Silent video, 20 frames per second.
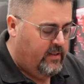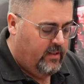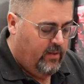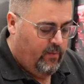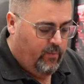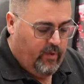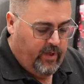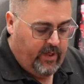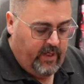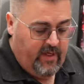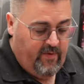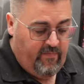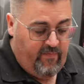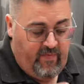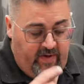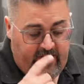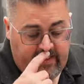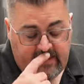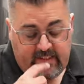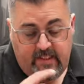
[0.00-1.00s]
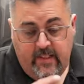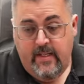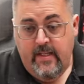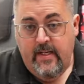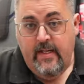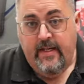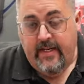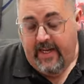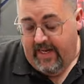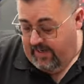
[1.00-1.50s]
that we're going to fit
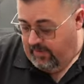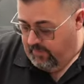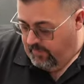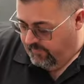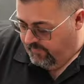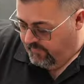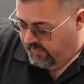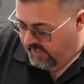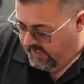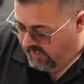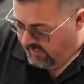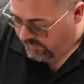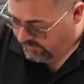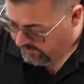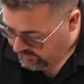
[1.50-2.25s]
now the